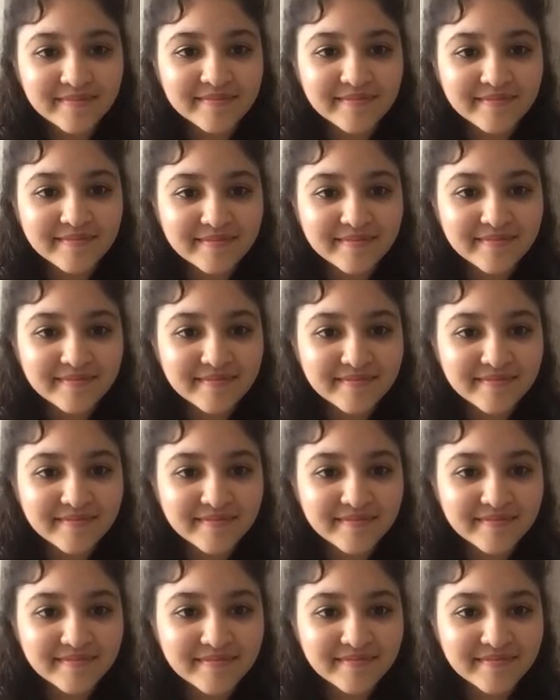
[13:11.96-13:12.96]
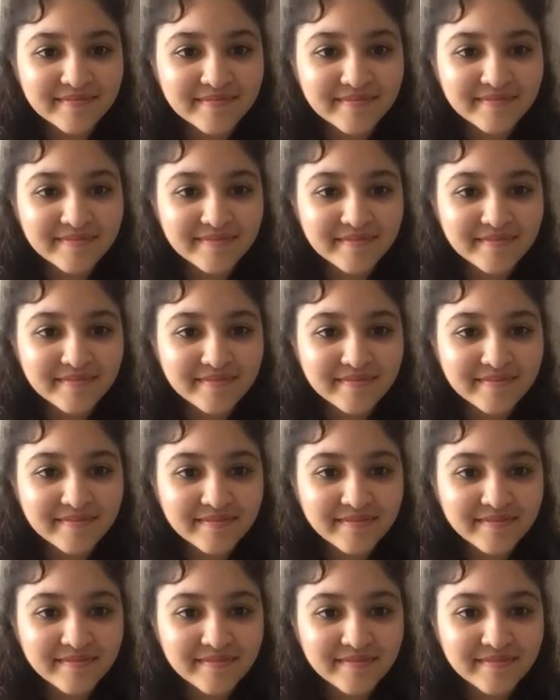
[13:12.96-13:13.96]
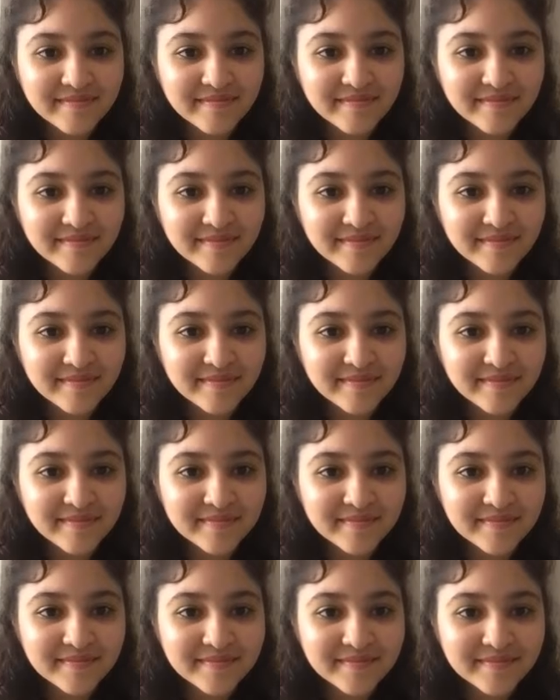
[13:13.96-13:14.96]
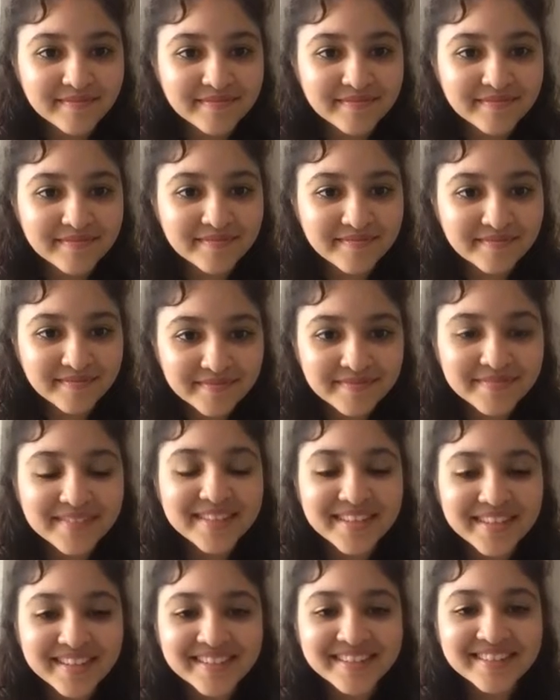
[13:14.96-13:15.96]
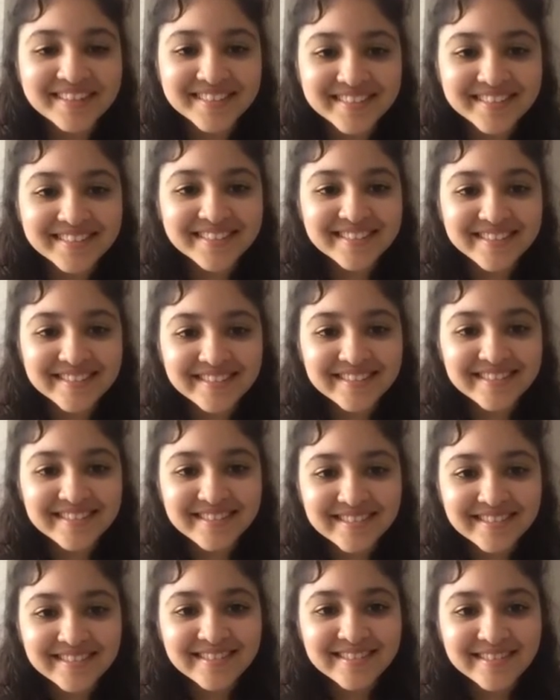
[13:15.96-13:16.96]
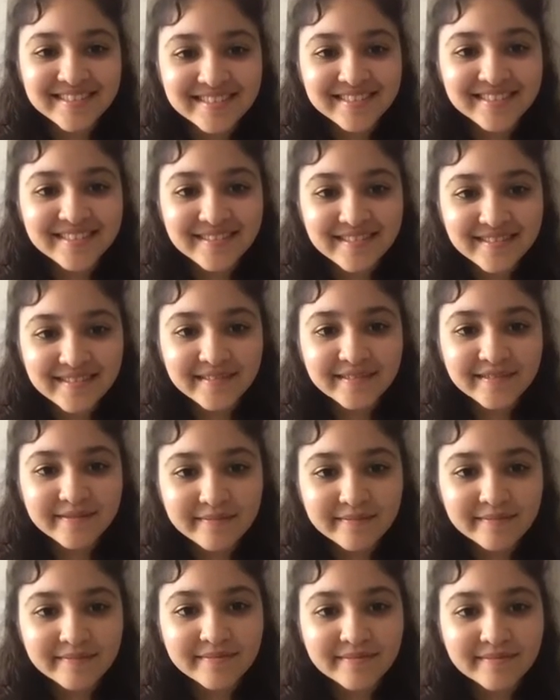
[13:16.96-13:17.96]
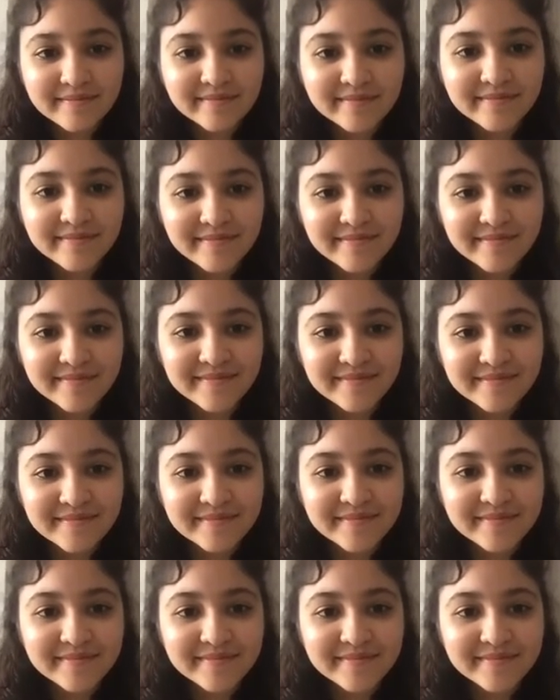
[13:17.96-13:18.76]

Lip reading: (silent)